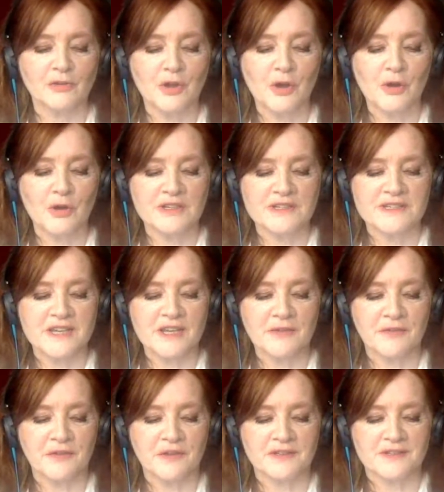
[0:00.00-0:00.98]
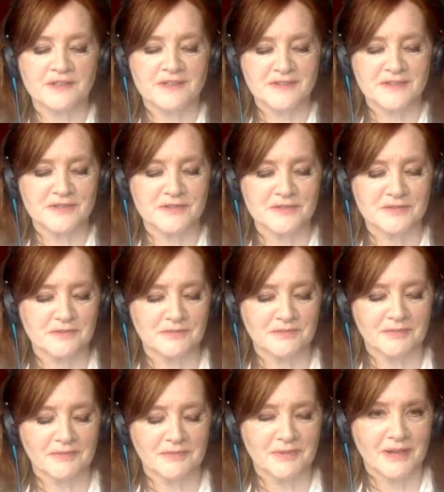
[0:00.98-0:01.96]
don't know if
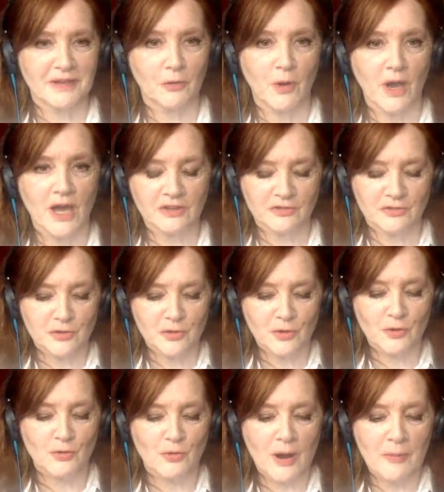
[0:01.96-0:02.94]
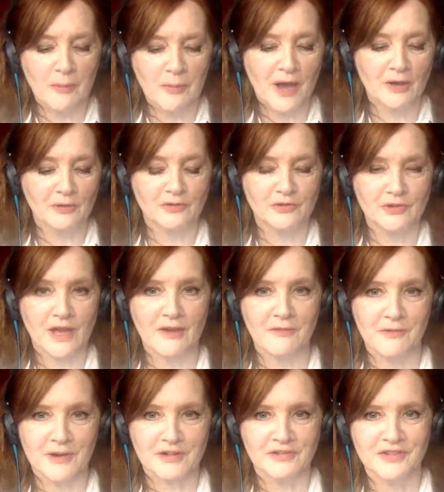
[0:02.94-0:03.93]
it's quite true about
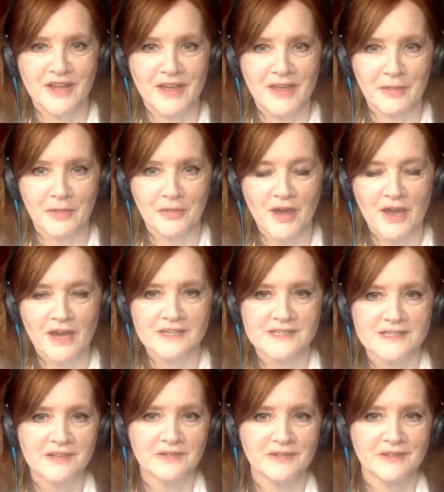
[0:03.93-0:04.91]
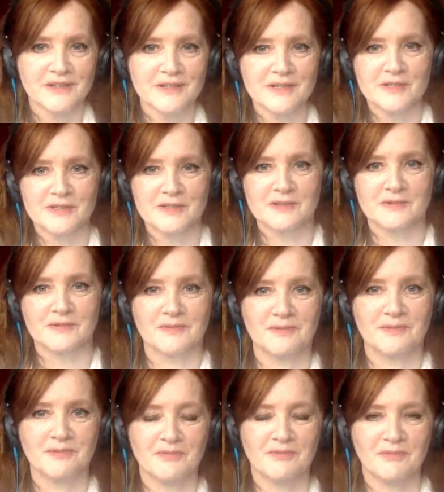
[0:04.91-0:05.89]
every 10th Icelanders
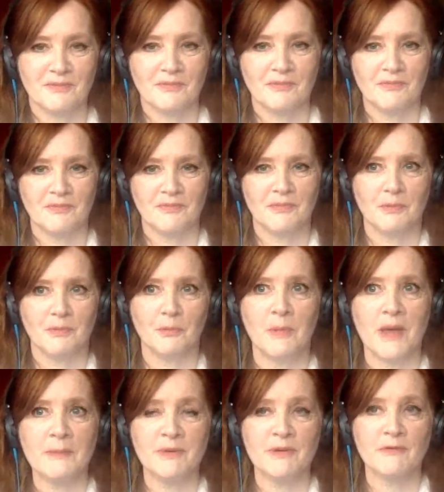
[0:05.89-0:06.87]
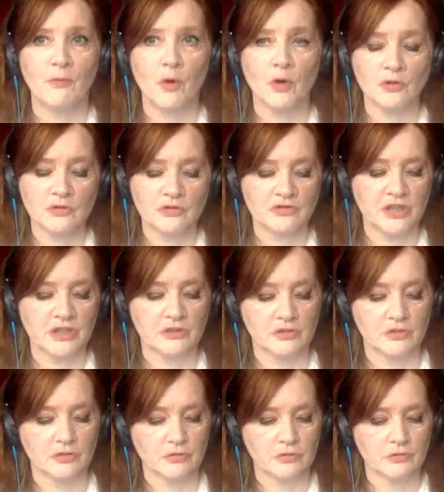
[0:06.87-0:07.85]
maybe
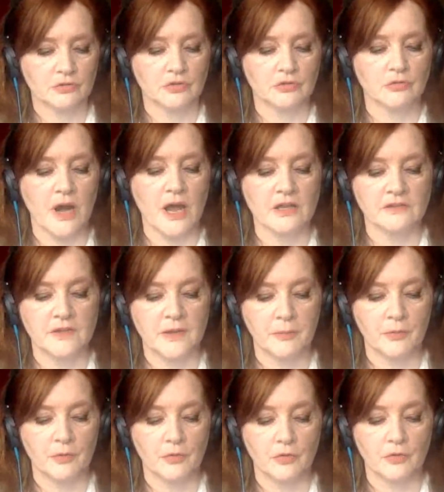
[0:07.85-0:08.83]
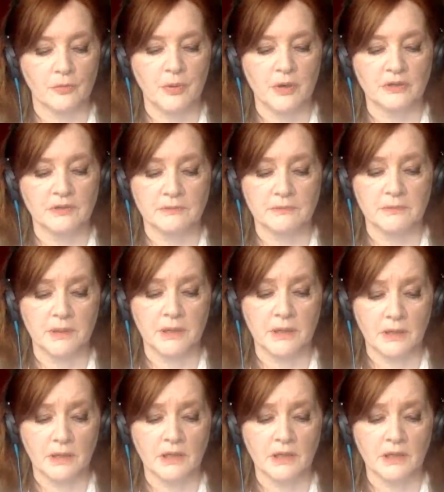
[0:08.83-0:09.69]
wanting to write a book, but